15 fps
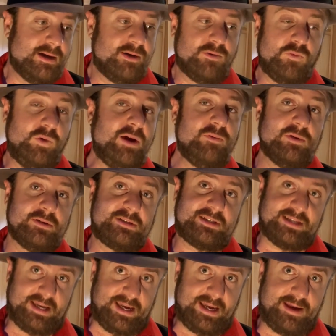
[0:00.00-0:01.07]
We will
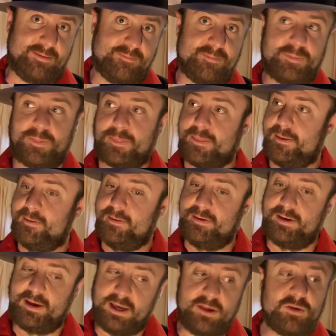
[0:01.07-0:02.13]
see.
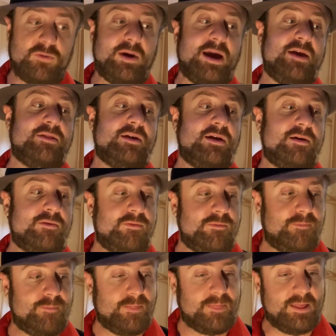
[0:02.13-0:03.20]
Either way,
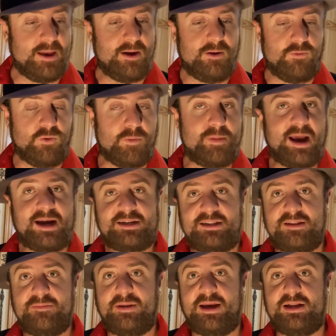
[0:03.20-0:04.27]
though, we're back to
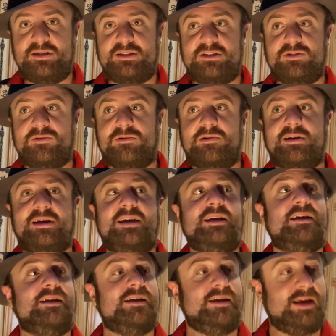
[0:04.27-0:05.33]
the main
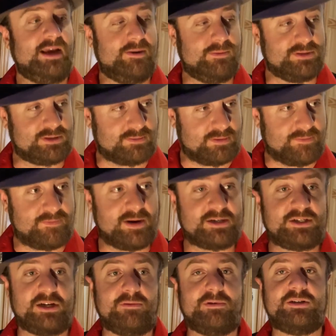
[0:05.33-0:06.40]
story. It was a
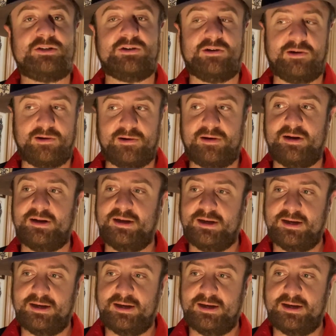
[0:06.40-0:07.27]
refreshing return.